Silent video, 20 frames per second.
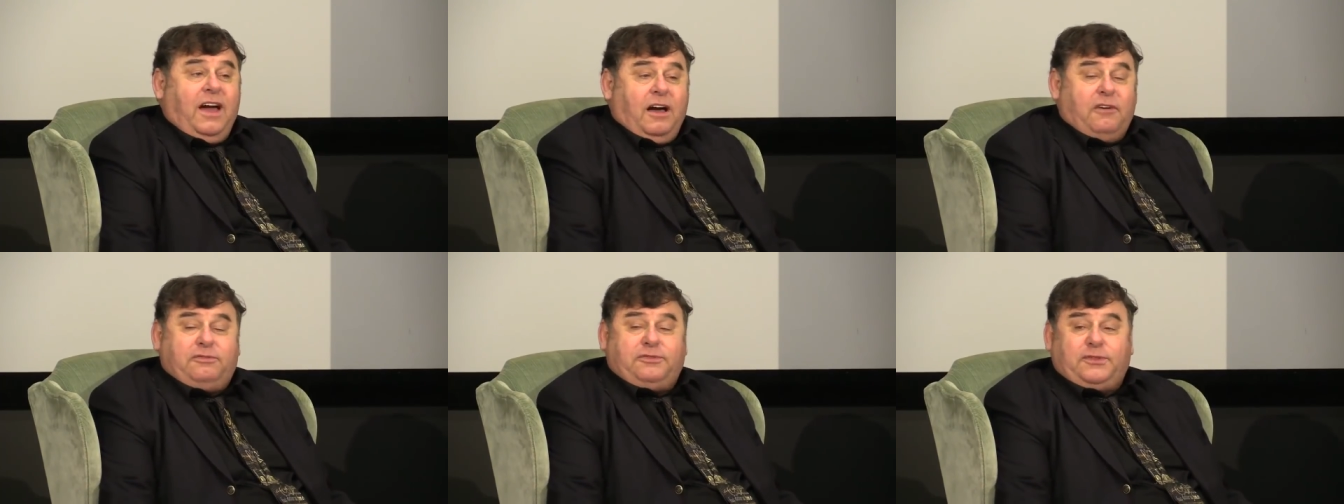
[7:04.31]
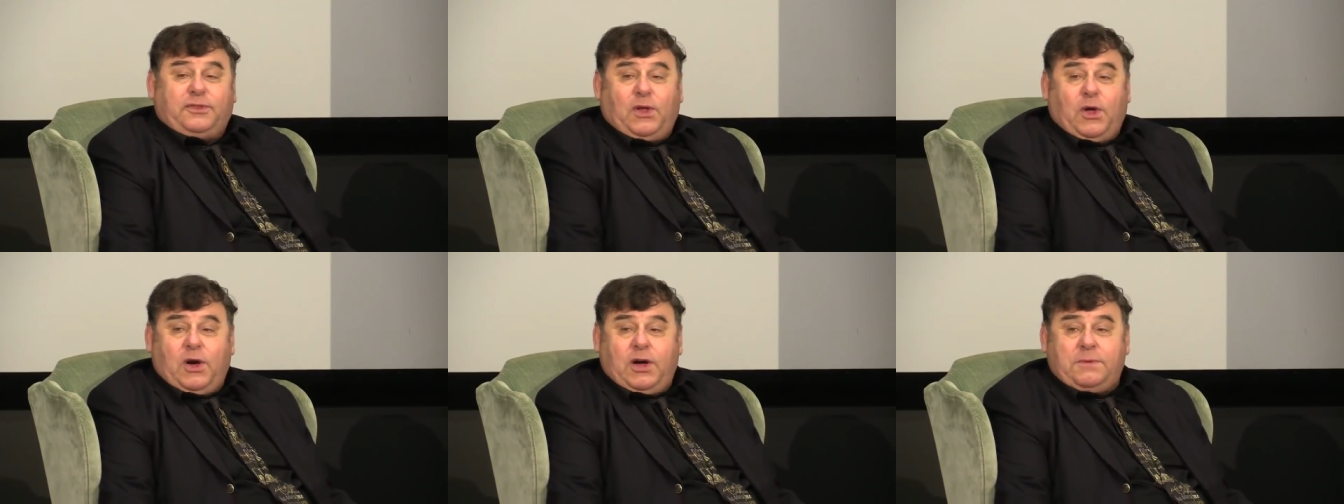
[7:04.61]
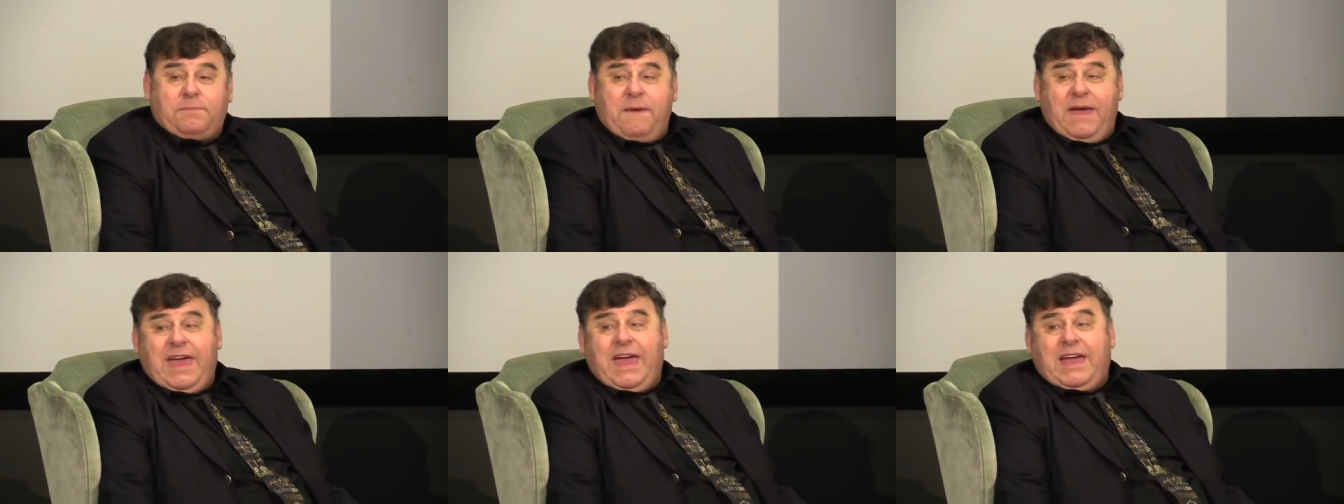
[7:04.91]
a
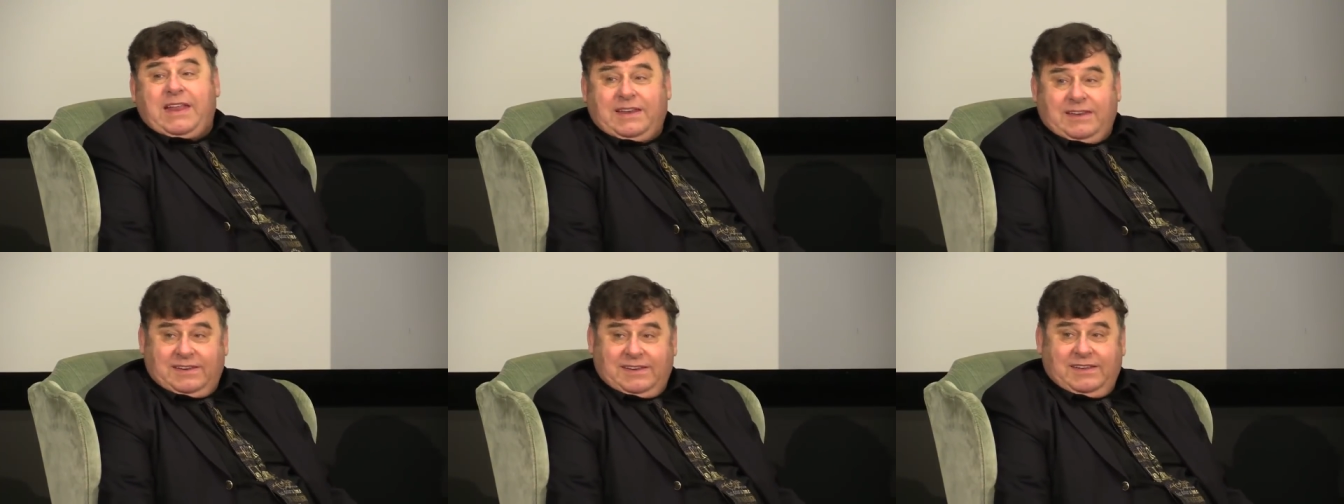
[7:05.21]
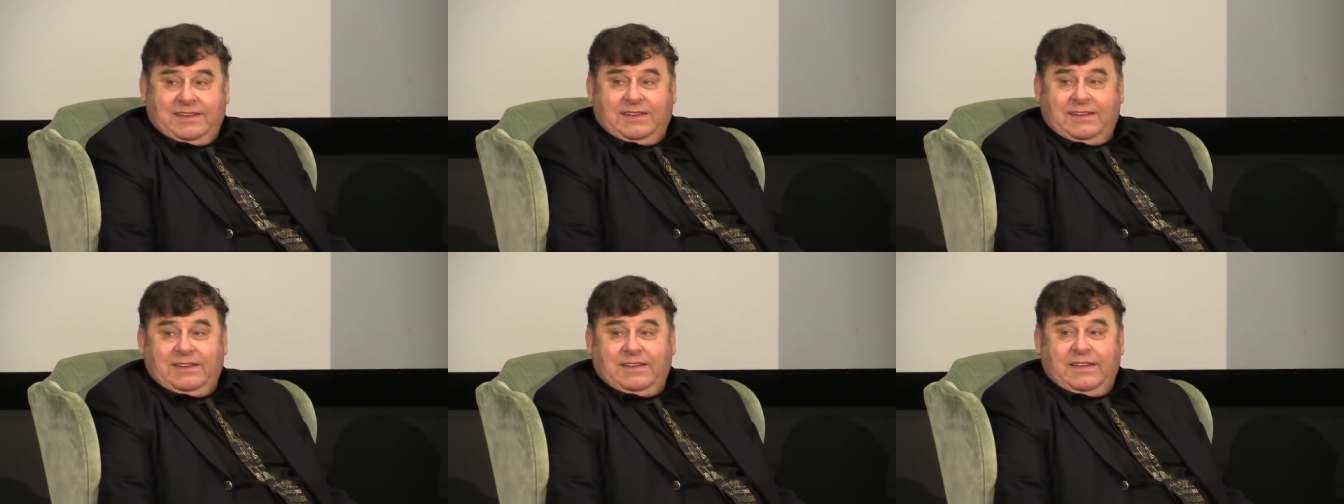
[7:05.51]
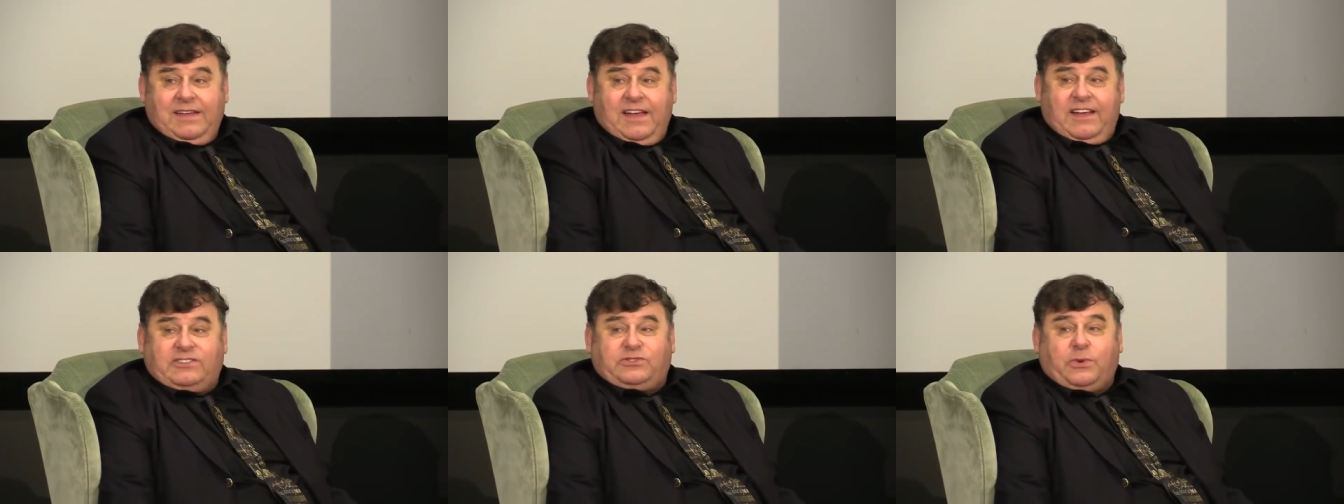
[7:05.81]
flawed man
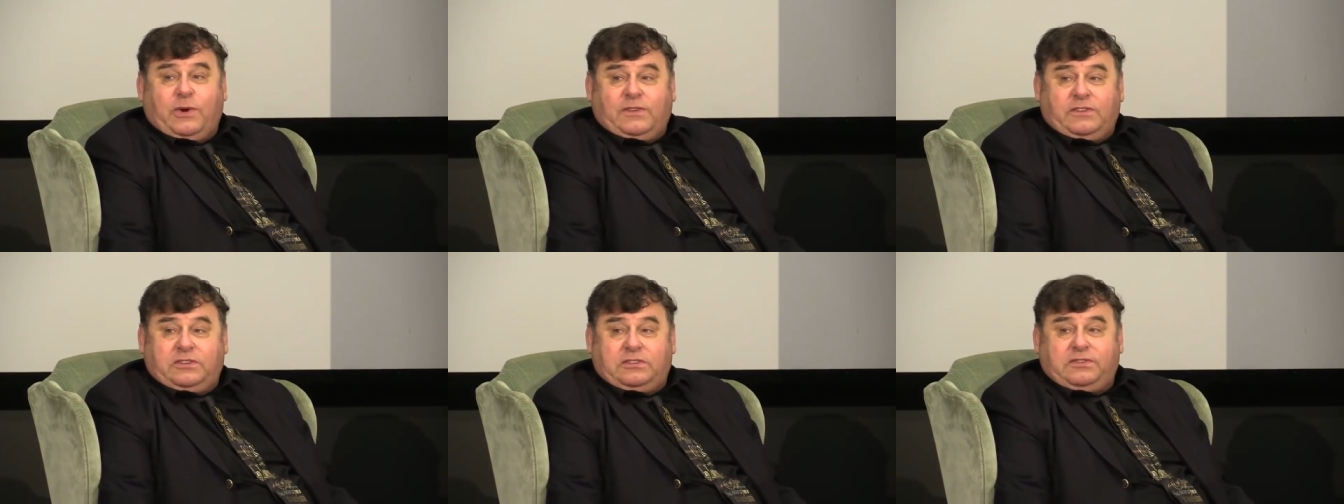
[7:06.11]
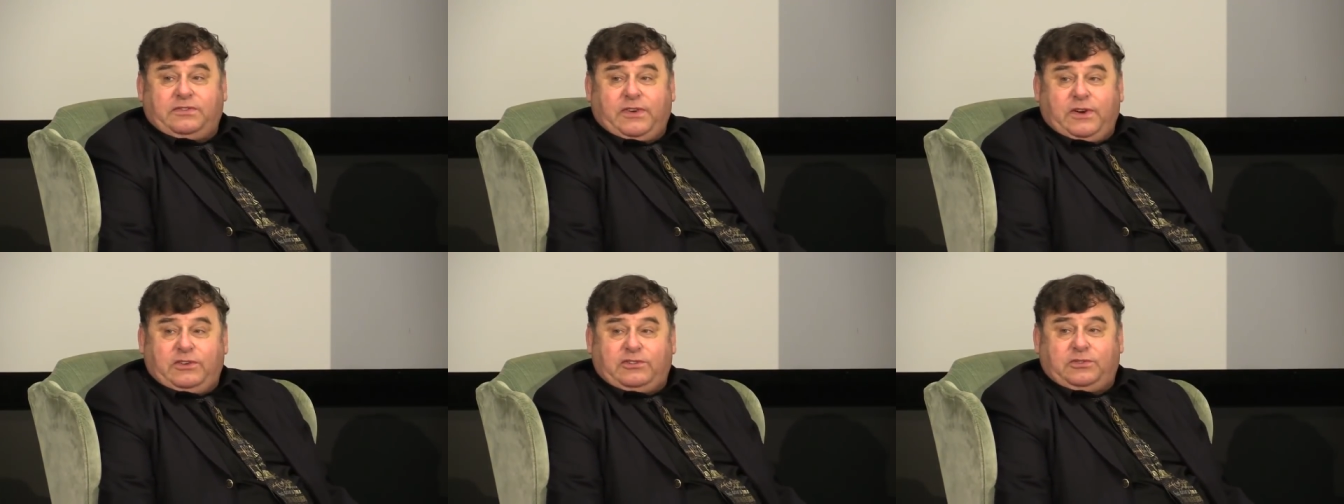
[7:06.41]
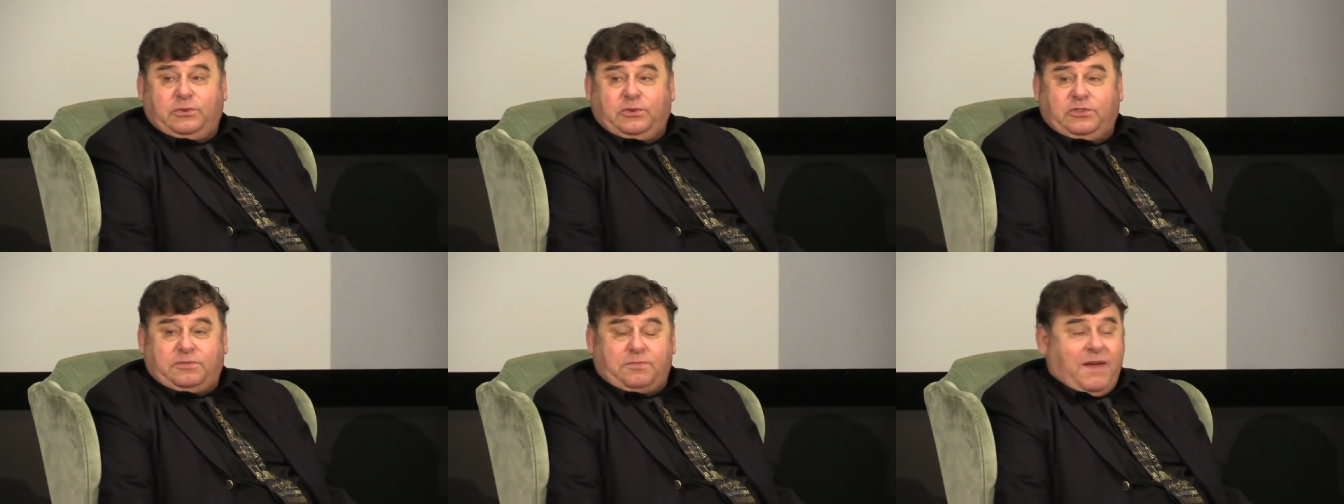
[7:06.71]
as well as a
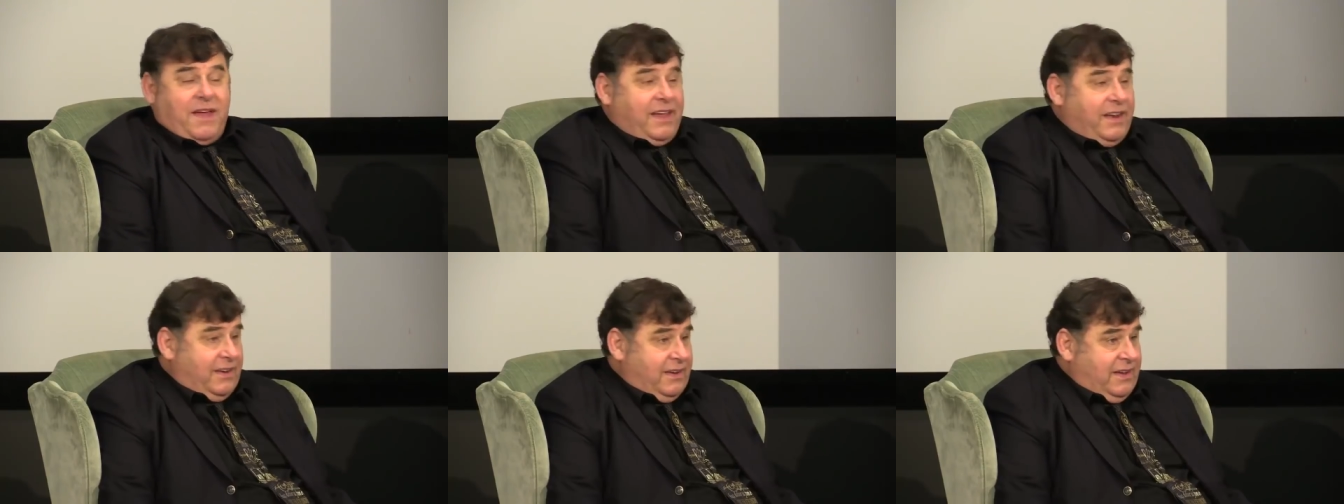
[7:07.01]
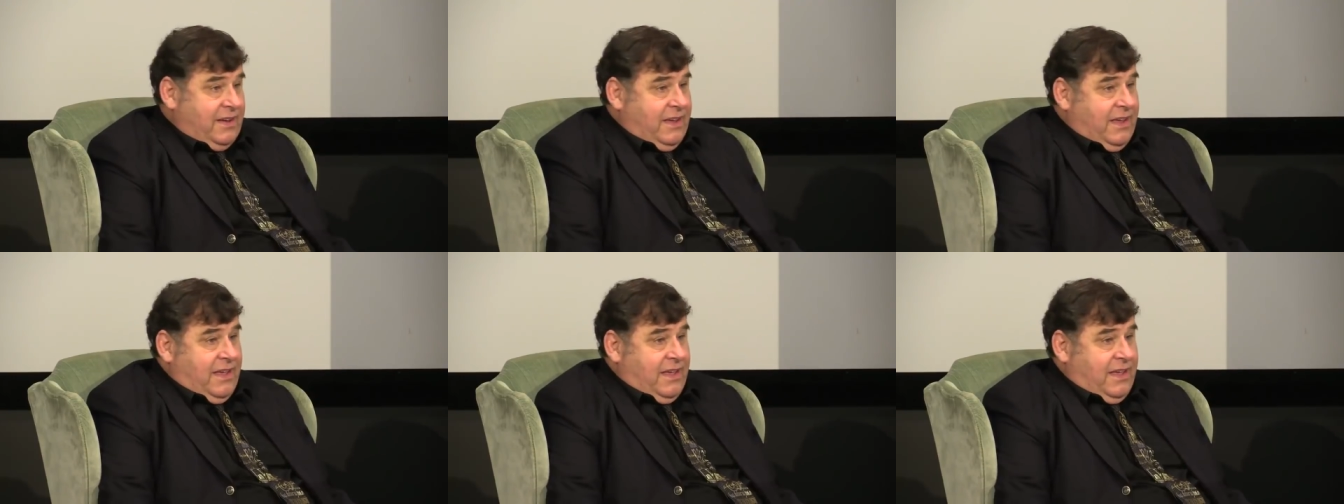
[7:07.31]
virtuous man.